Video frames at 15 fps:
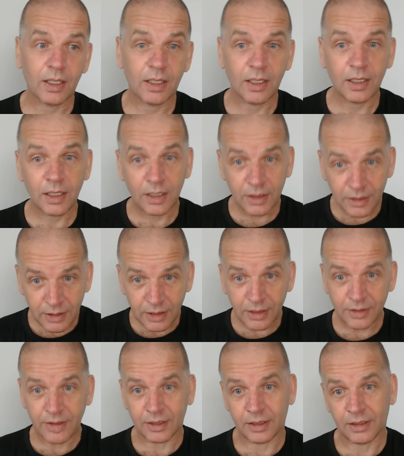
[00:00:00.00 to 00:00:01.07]

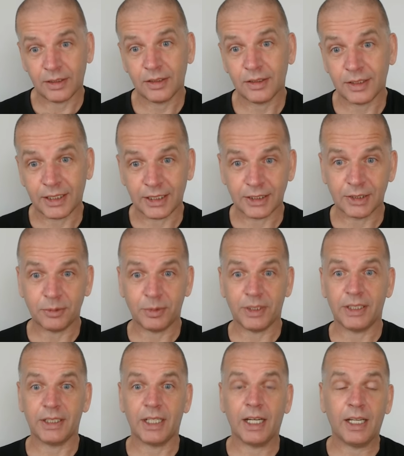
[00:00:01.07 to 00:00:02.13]
another thing that we
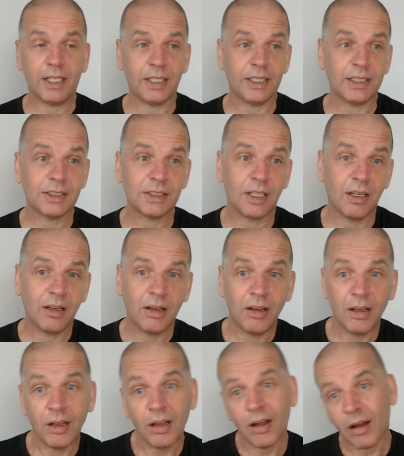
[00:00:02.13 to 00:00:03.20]
get is,
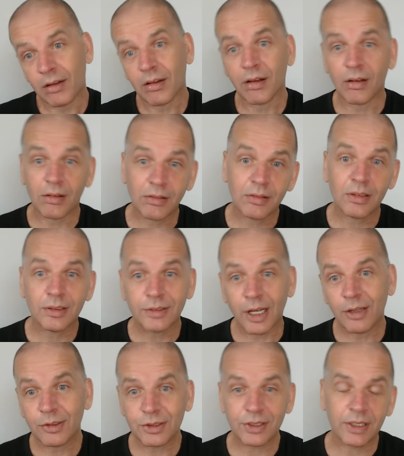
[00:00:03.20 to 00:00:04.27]
don't
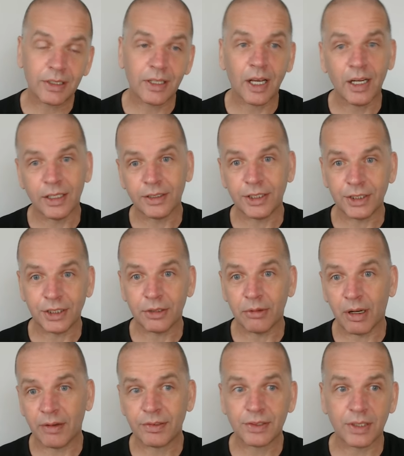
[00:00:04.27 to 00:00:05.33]
see that in the
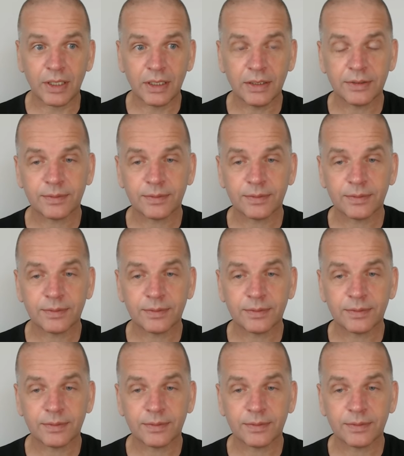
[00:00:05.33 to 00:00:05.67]
UFC.